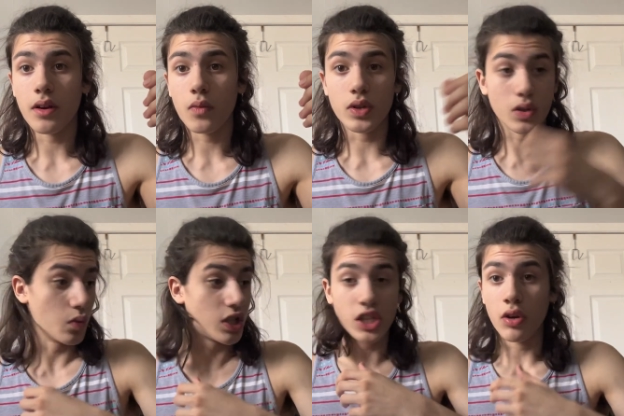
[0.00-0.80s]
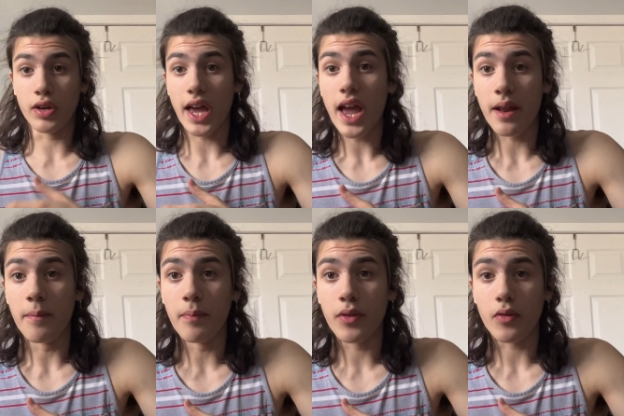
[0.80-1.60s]
We we still can,
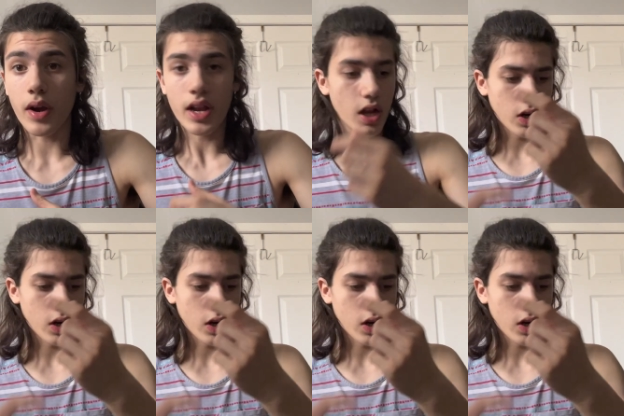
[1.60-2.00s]
right?